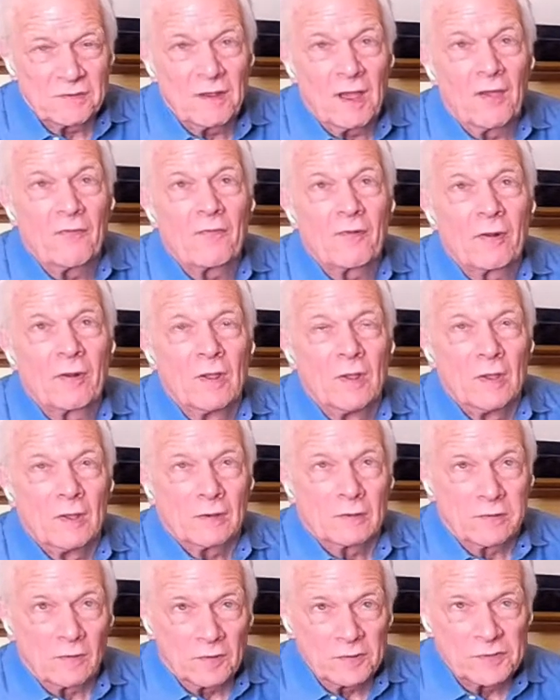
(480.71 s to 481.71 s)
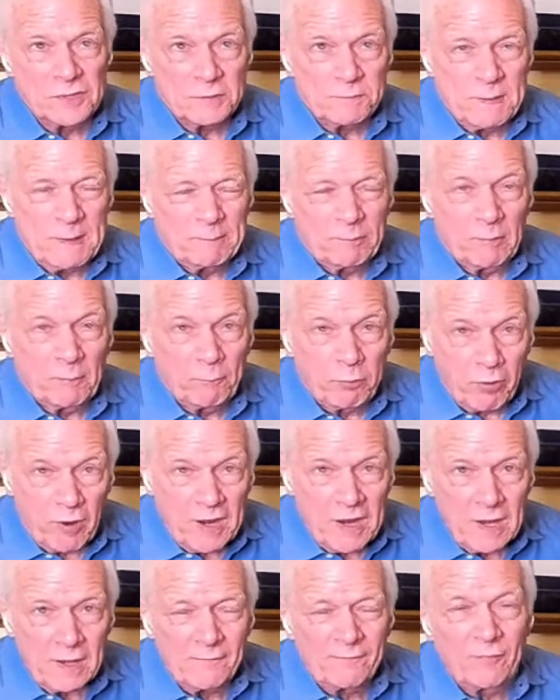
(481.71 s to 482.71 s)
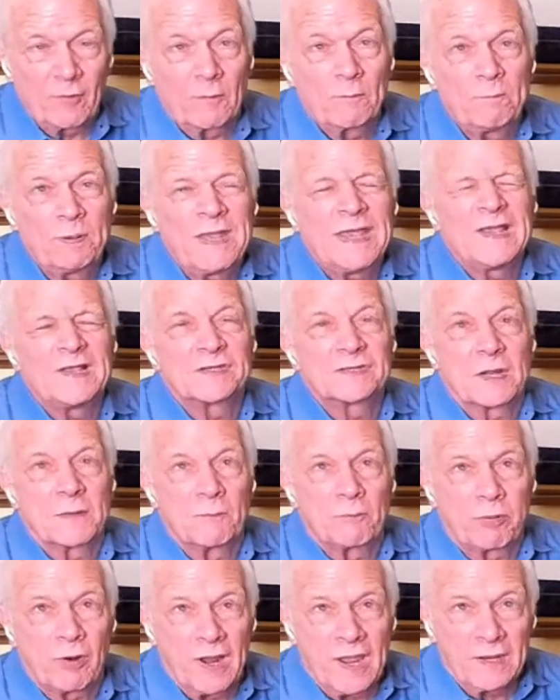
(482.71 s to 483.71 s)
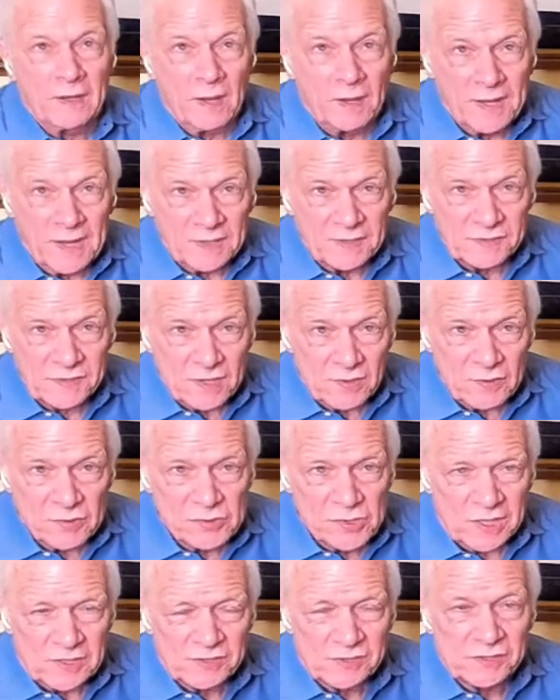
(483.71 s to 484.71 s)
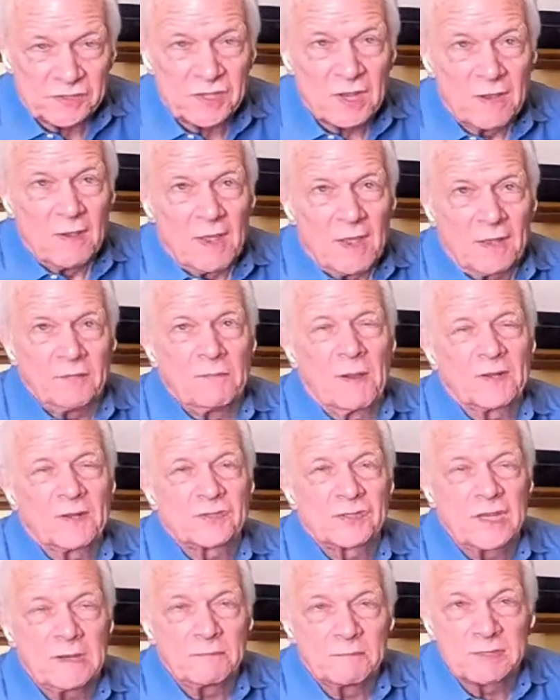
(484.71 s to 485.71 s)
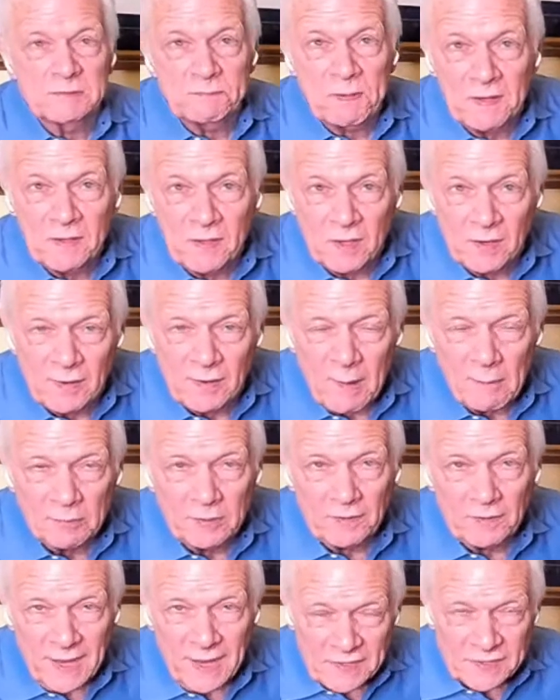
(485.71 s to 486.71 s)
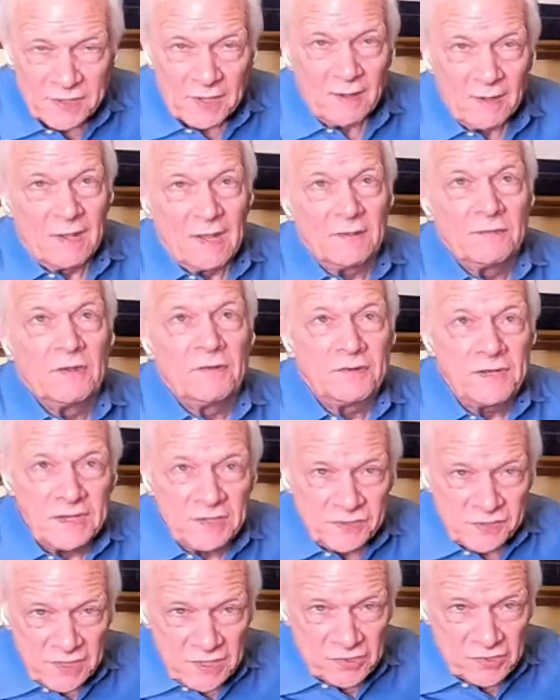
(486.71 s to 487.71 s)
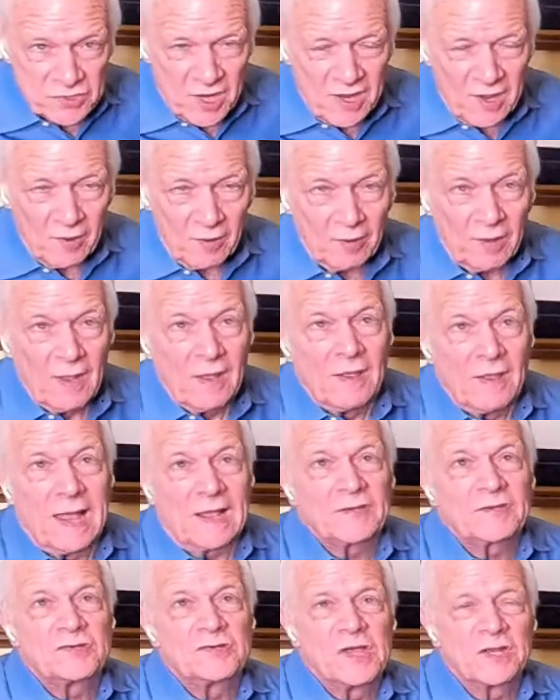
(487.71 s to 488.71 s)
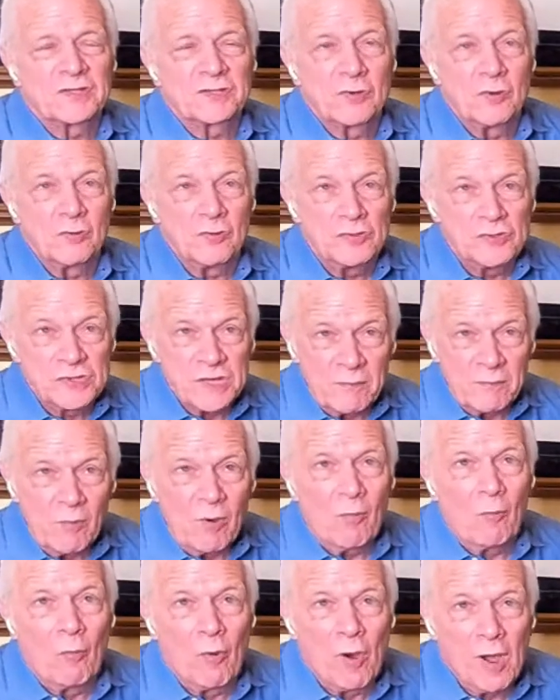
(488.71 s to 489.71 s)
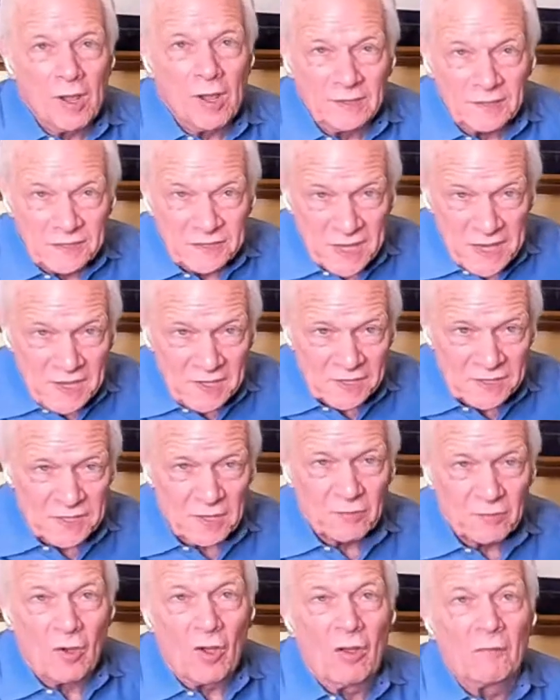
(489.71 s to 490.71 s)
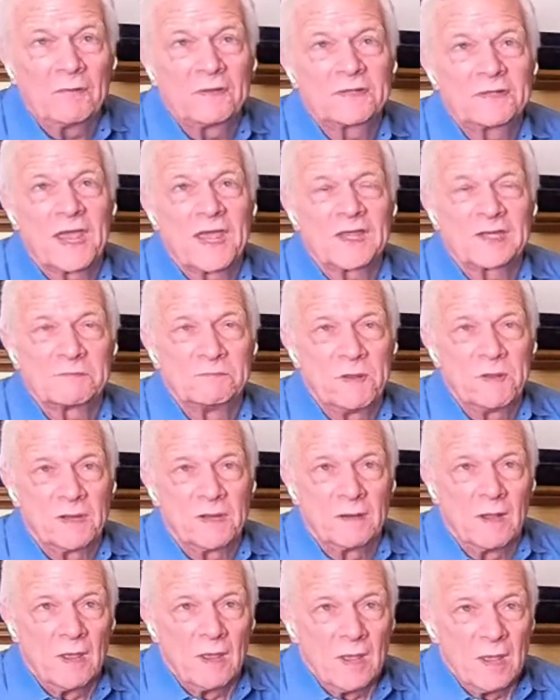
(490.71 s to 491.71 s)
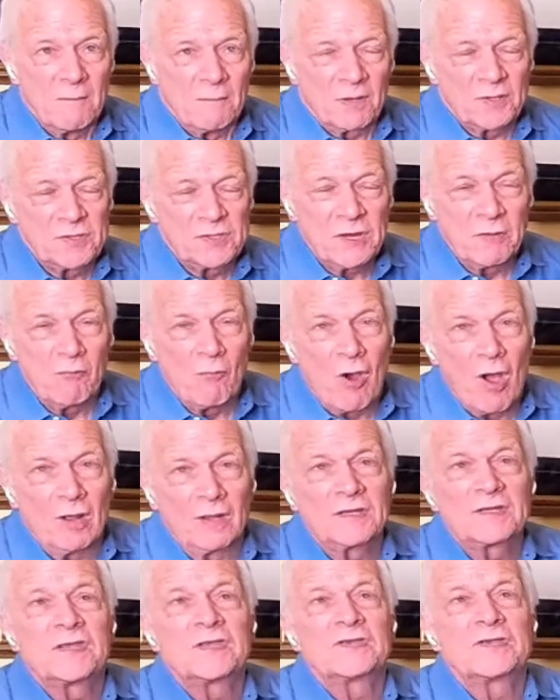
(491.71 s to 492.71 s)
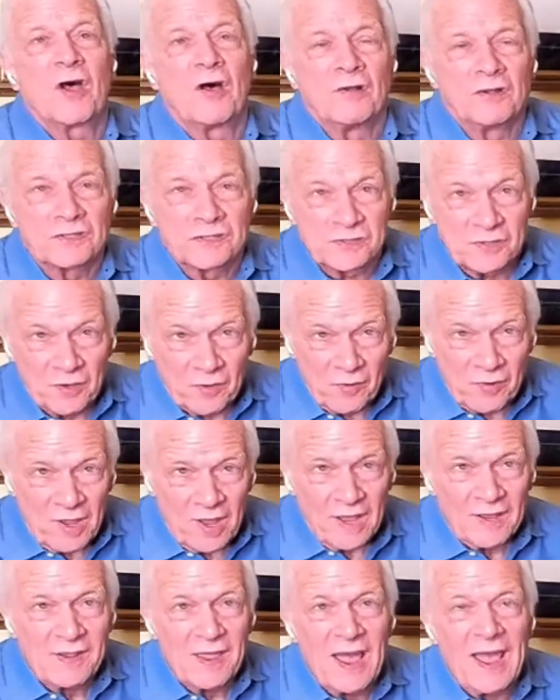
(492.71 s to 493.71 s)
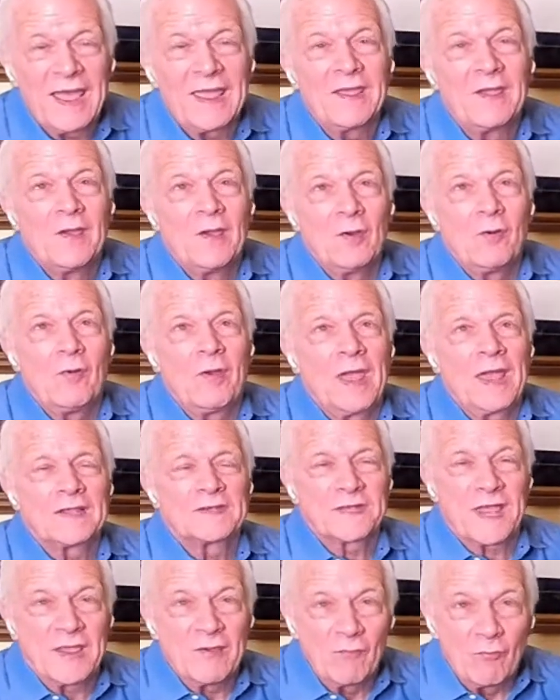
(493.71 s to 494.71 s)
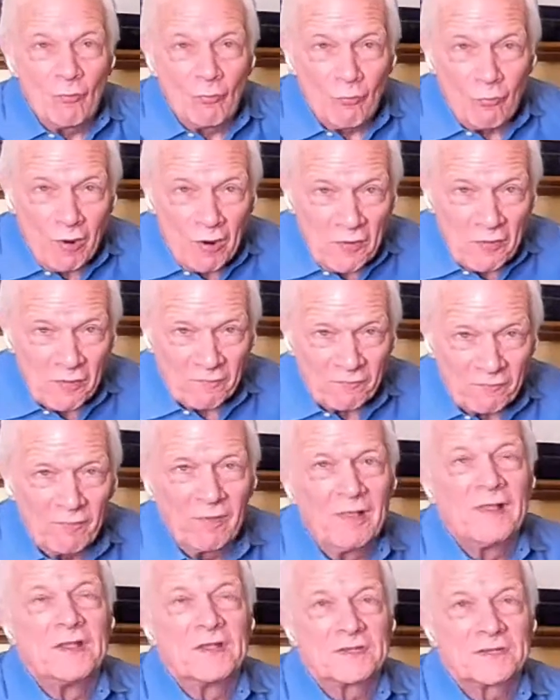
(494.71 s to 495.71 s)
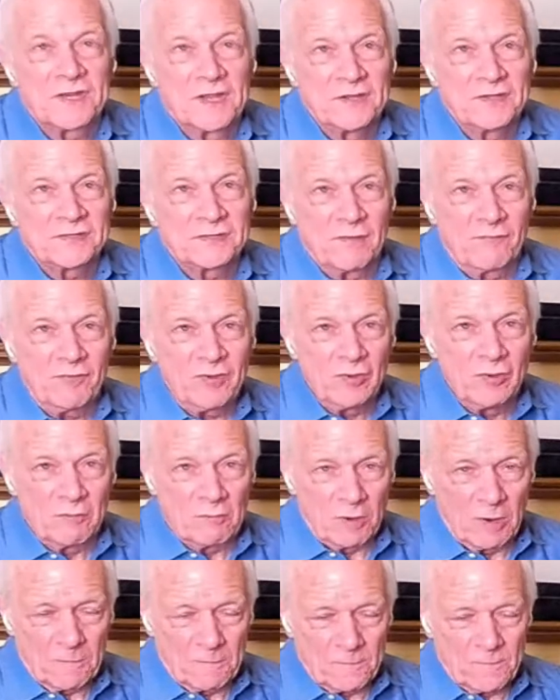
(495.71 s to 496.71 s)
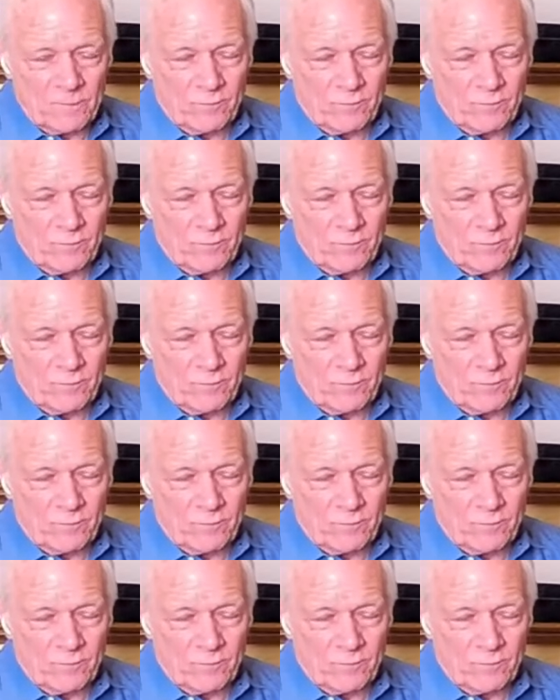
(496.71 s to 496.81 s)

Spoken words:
and other clergy people, praying for peace and praying against injustice. And you might see him spending a couple of nights in the D.C. jail. That's just who Jim Wallis is and always has been. But Jim Wallis is also a guy who has a wonderful sense of humor.